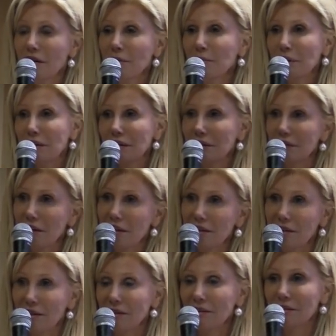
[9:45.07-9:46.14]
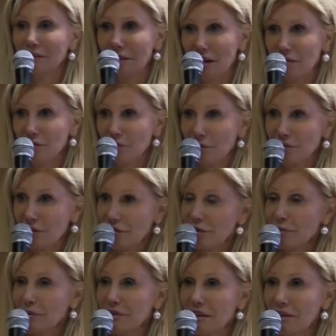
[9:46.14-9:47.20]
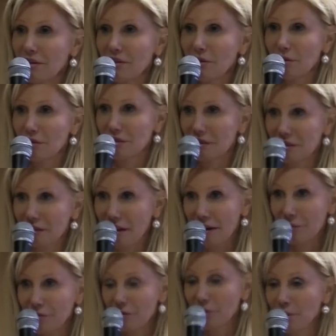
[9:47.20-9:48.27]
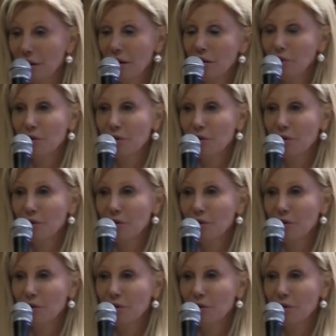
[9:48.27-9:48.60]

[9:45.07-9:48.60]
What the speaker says: because I think that's where 50% of the horses came from.